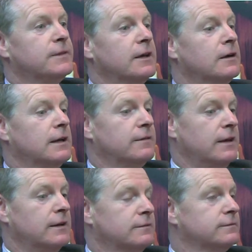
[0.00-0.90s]
They all
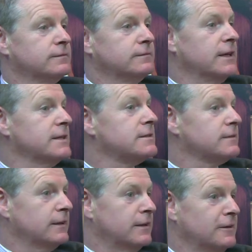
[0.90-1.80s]
have
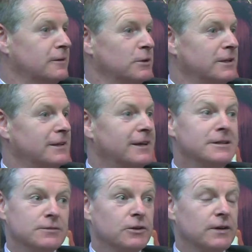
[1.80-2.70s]
kids, and then they all want little
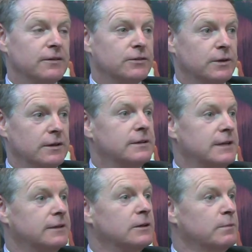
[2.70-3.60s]
kiddies photographs, so they
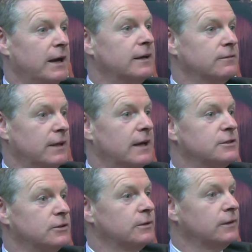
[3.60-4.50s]
tend to come back in for that
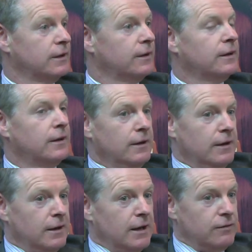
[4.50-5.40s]
too. And
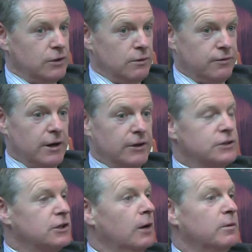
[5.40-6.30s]
if you do a fairly
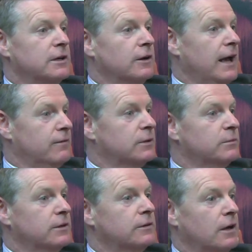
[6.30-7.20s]
good job and you look after
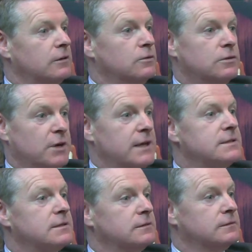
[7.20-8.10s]
them and you're not
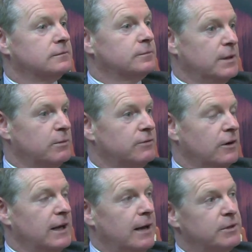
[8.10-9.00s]
overpriced, people are
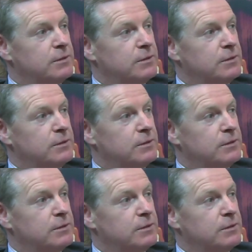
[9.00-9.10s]
fairly happy.